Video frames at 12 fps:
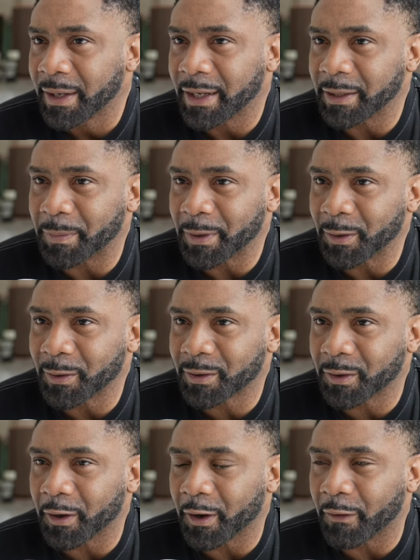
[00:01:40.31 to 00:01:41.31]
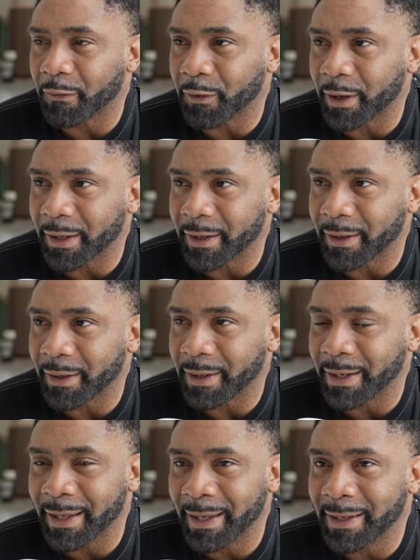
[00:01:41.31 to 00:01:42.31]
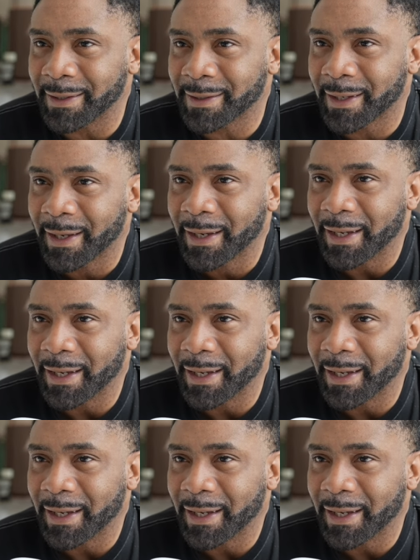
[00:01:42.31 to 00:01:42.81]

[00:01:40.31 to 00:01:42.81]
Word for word: He's been used to avoiding knees.